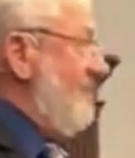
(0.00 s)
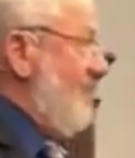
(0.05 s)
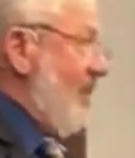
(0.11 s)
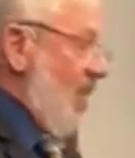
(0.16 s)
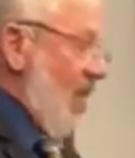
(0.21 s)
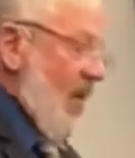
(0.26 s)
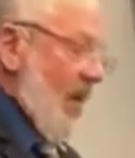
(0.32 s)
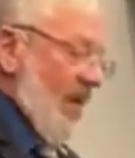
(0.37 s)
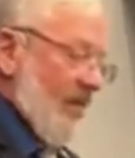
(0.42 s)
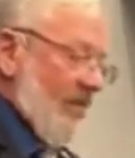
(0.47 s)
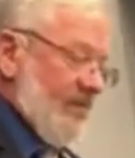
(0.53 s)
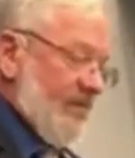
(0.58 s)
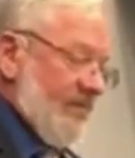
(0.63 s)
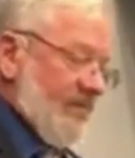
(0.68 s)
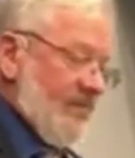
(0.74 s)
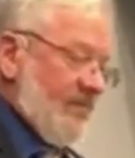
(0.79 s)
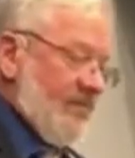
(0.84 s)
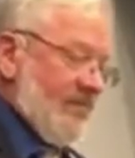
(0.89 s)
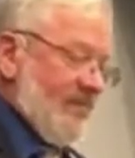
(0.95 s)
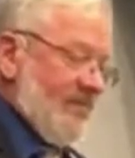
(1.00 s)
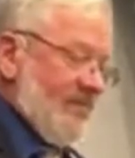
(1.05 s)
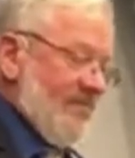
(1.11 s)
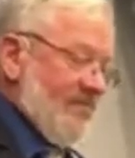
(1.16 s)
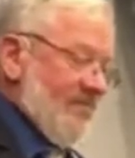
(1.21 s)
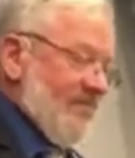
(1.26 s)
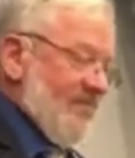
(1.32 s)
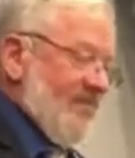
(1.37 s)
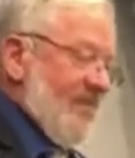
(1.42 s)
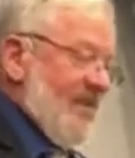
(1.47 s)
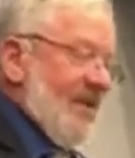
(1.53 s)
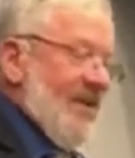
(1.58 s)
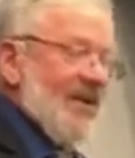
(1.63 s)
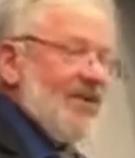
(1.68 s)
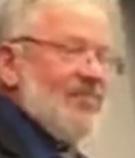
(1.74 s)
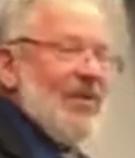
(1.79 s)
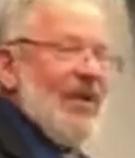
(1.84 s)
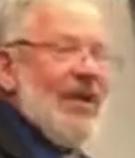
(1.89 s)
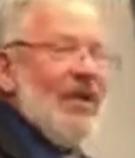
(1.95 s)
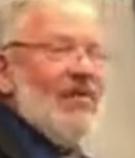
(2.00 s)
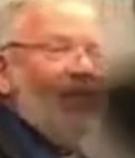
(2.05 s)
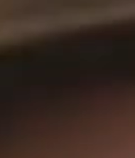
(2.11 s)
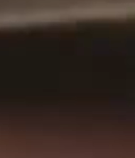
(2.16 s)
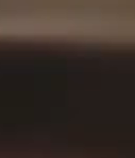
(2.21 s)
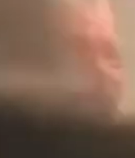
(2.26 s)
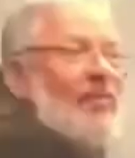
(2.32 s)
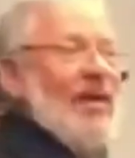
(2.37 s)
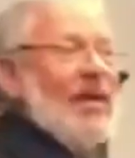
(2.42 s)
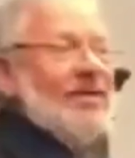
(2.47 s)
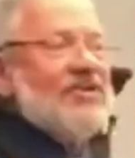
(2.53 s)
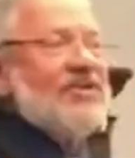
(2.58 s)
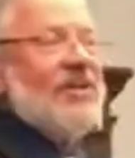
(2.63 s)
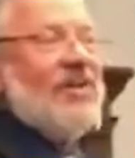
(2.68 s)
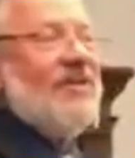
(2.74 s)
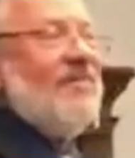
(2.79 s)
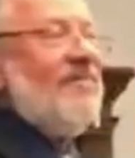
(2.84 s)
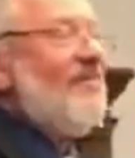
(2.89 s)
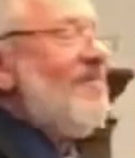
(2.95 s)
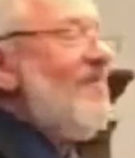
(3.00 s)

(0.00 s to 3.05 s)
Yeah. Let's begin with a blessing.